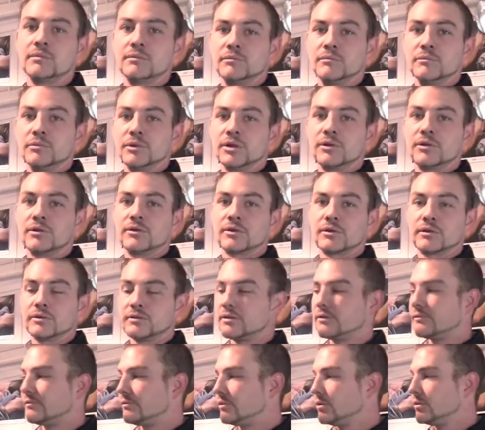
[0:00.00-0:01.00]
blow
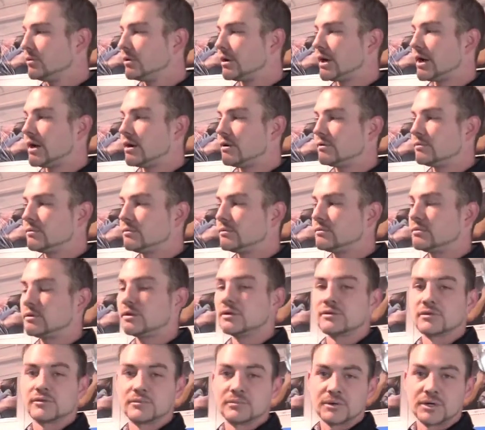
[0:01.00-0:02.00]
the fluid out
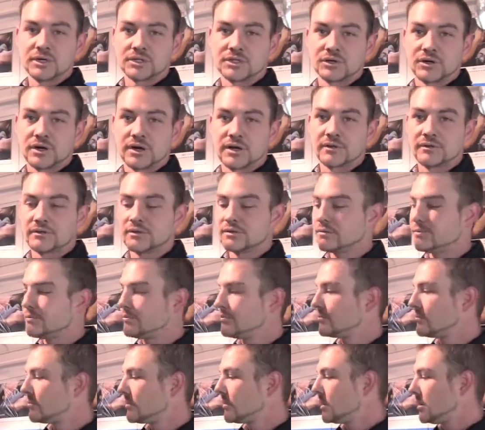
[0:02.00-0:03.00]
because it's pressurized.
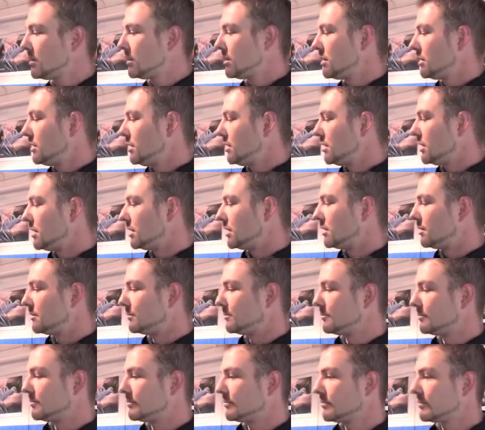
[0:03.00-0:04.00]

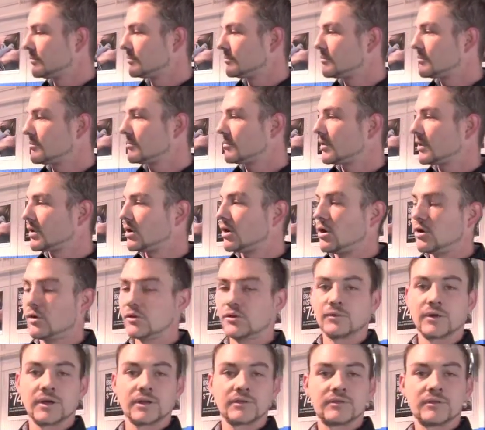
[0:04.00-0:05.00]
All
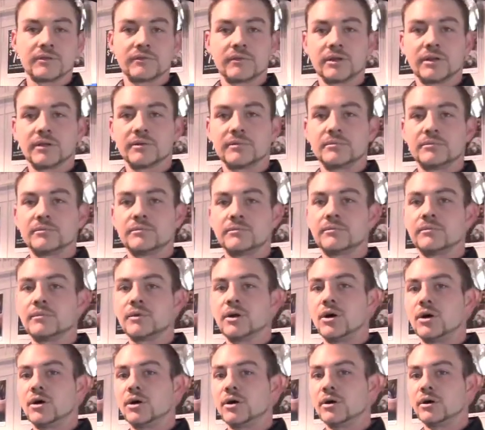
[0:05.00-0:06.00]
the rest of them
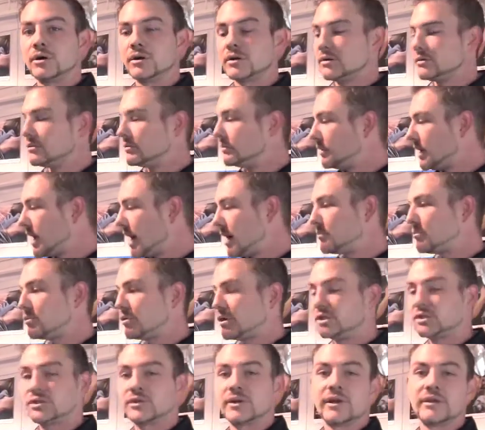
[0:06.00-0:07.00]
are not
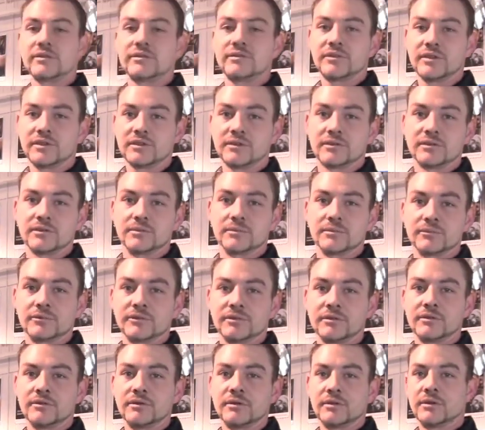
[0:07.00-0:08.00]
pressurized systems,
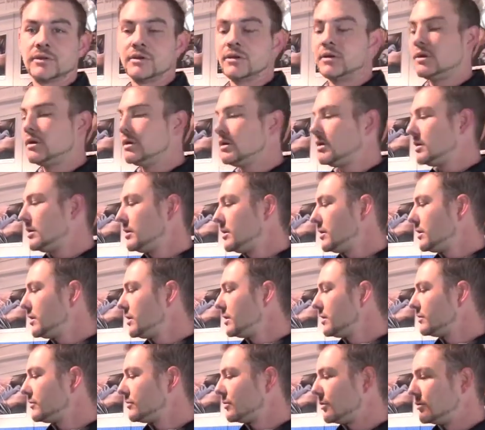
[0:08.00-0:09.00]

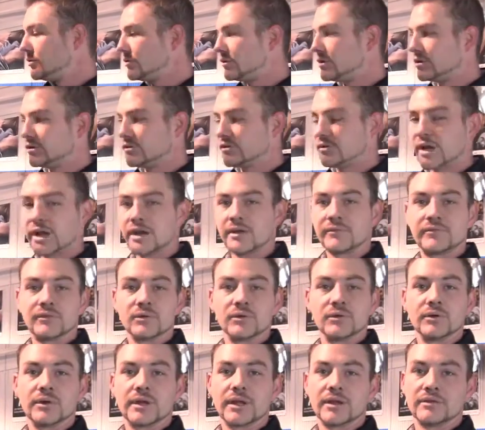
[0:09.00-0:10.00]
so you can just add
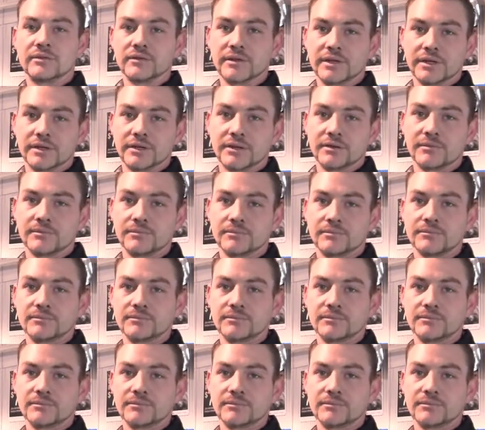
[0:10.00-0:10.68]
fluid as needed.